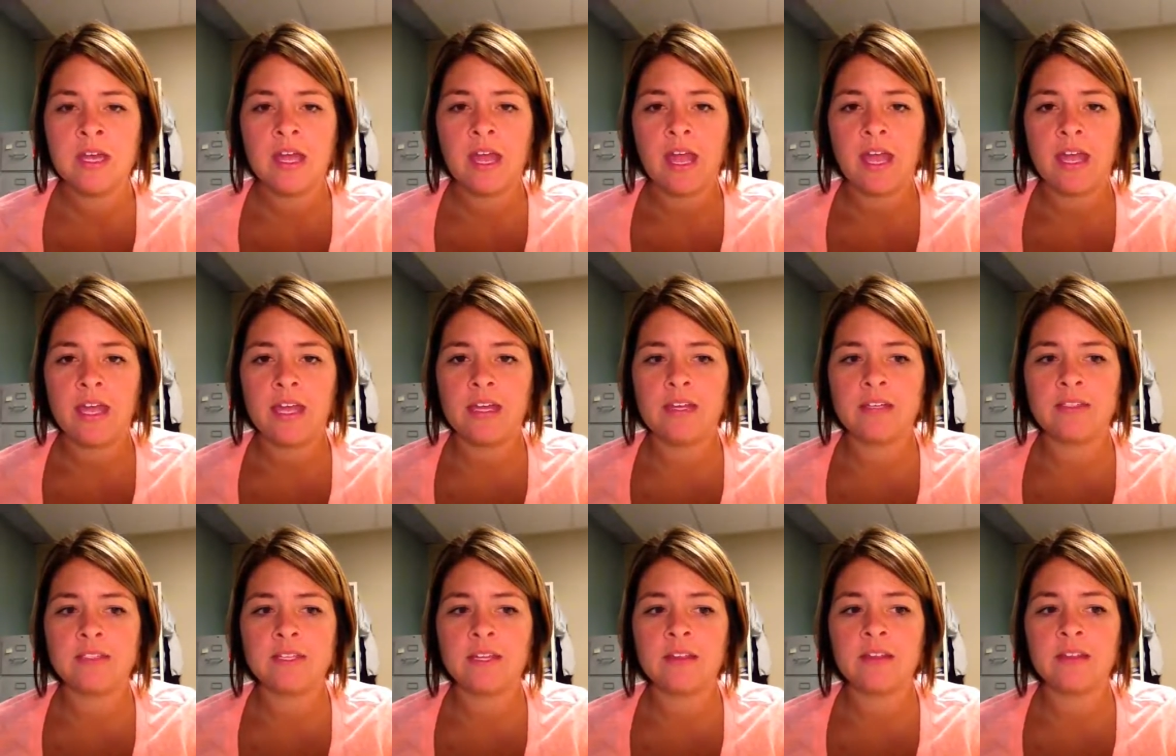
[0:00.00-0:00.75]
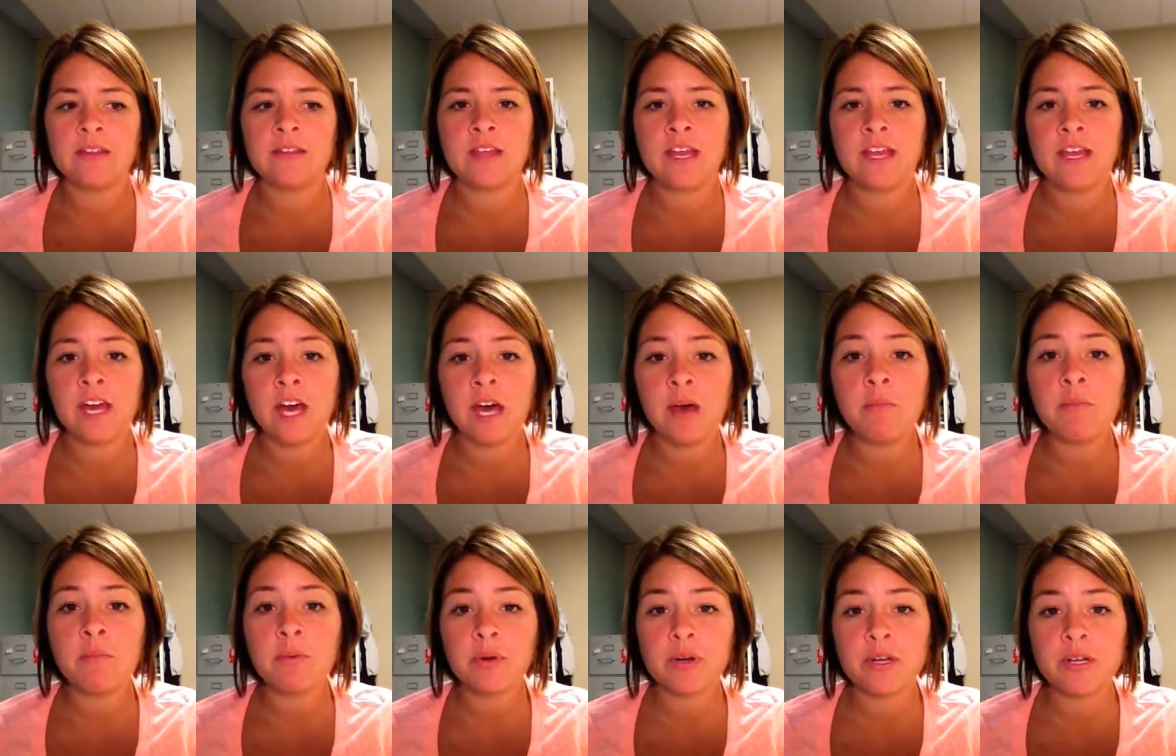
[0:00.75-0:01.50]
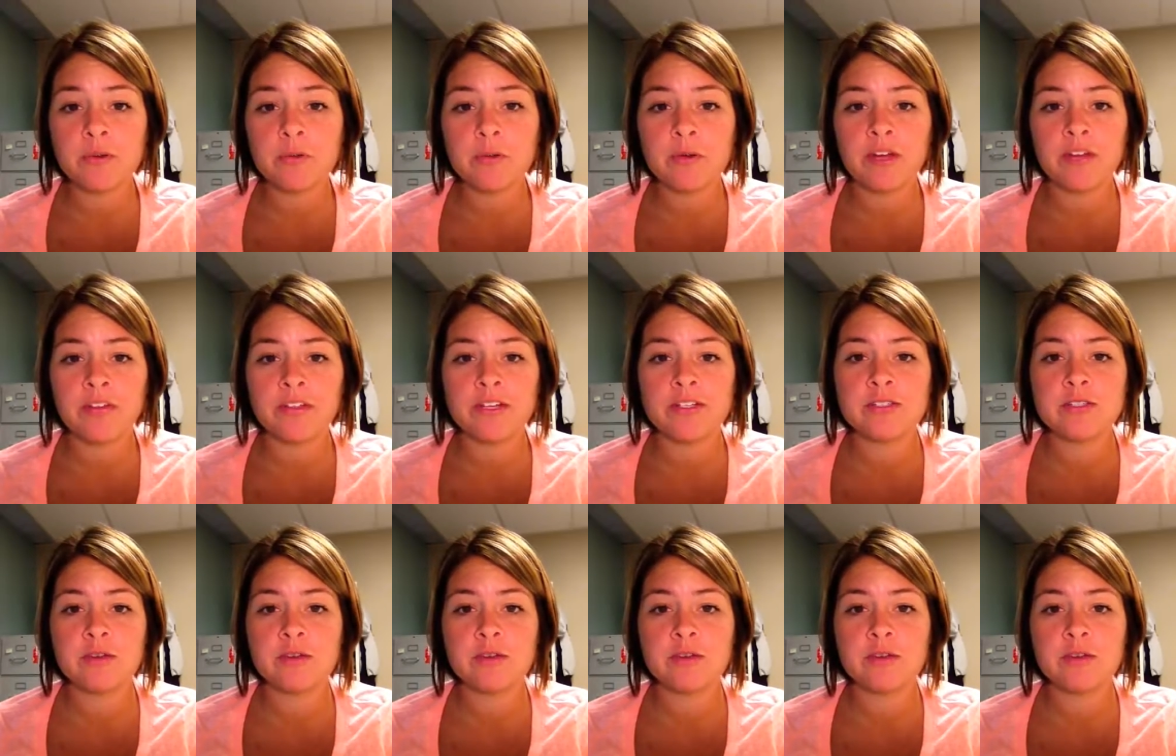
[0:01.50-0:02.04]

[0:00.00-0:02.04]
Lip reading: And they come pretty quickly.